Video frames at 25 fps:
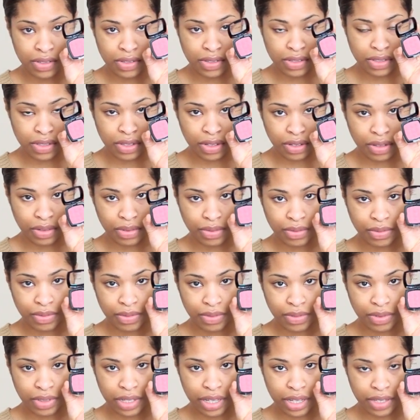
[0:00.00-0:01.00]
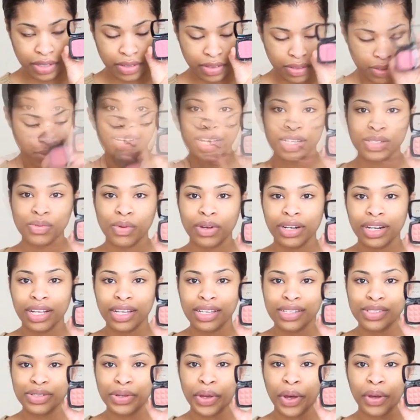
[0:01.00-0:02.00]
So this next one
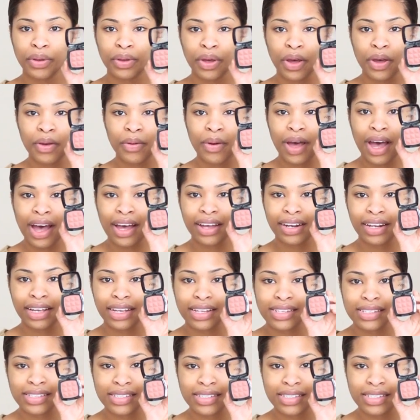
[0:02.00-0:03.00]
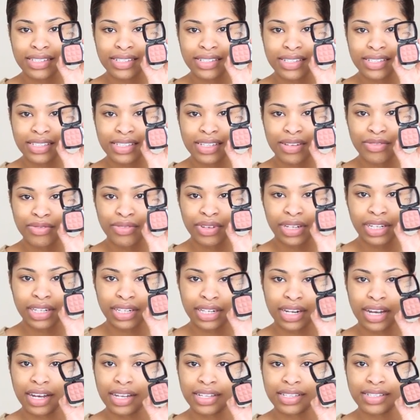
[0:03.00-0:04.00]
is Coco, and it's just a really
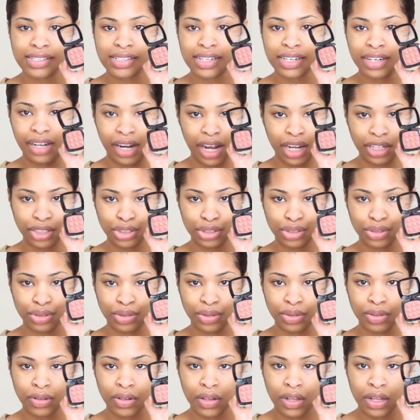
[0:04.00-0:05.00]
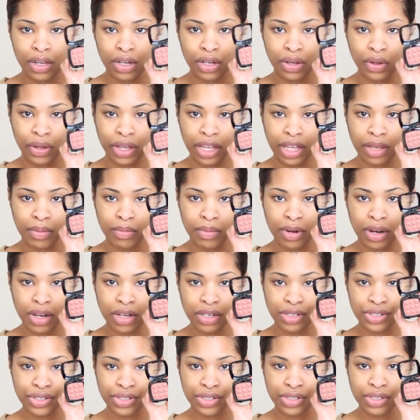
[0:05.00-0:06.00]
nice natural looking
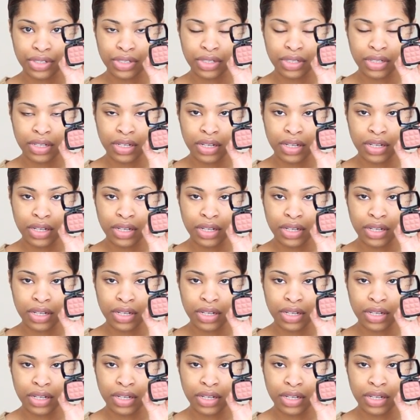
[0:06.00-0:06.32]
blush.